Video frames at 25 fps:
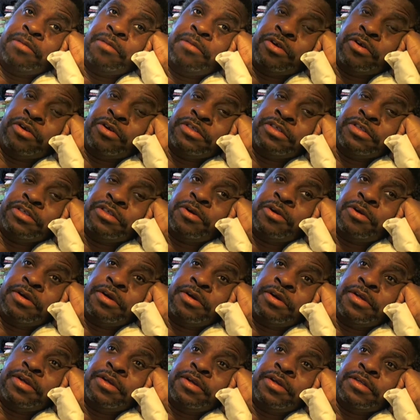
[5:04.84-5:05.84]
early
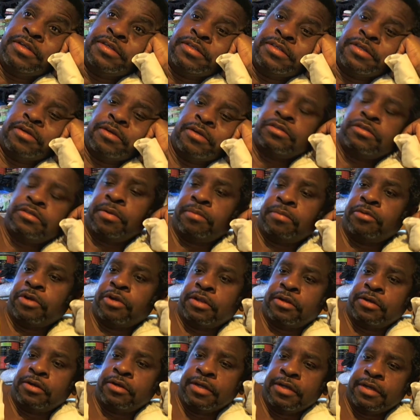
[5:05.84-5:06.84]
tomorrow to go see my
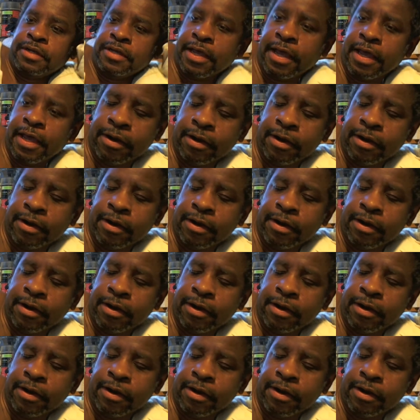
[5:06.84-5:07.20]
brother. And